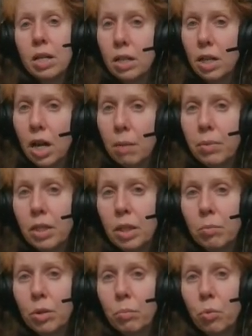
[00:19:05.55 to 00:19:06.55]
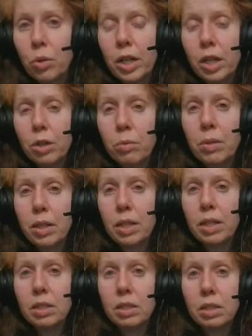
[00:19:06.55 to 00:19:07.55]
not being able to board
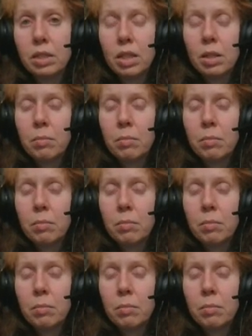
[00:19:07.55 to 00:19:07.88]
airplanes